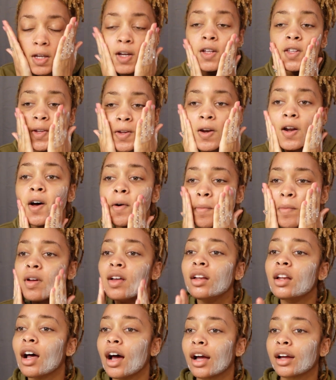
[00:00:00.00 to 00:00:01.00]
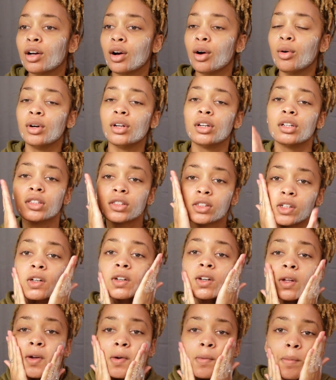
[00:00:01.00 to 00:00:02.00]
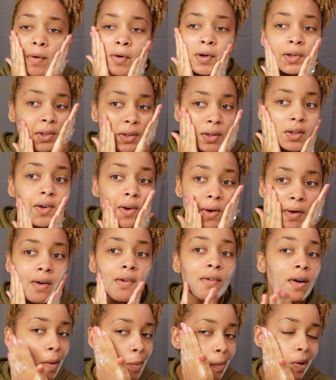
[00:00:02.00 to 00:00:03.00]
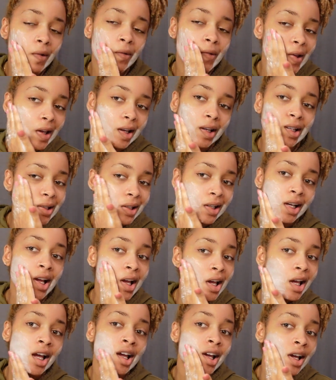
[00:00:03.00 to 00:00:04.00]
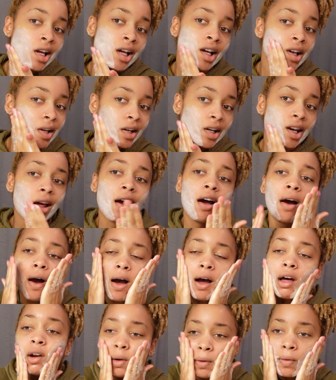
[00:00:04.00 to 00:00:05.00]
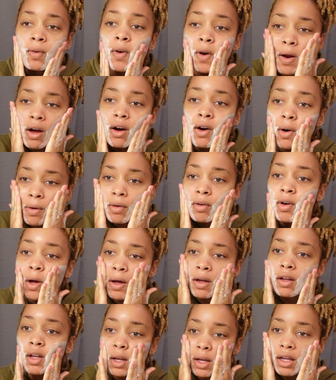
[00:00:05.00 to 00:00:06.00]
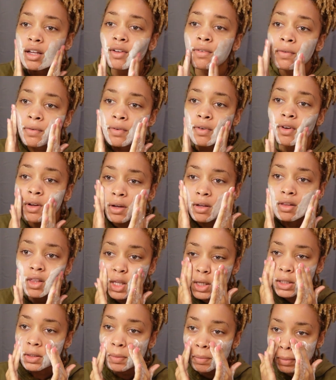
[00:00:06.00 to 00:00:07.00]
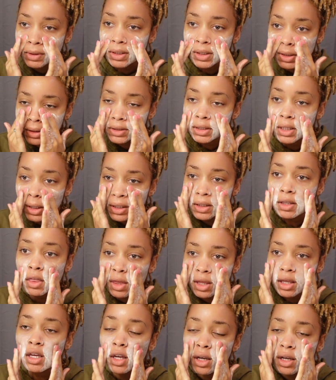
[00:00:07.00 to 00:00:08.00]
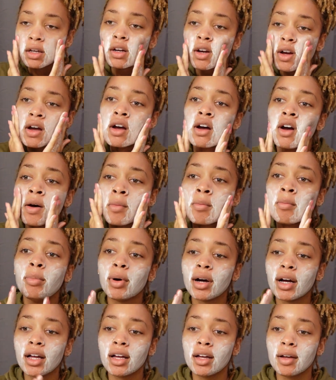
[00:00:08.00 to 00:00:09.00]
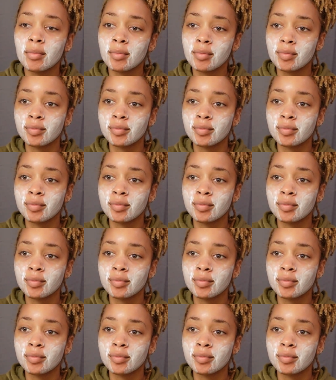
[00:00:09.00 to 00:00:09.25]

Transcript: set it up and I go in a circular motion around my face. Now, I don't know if this means anything, but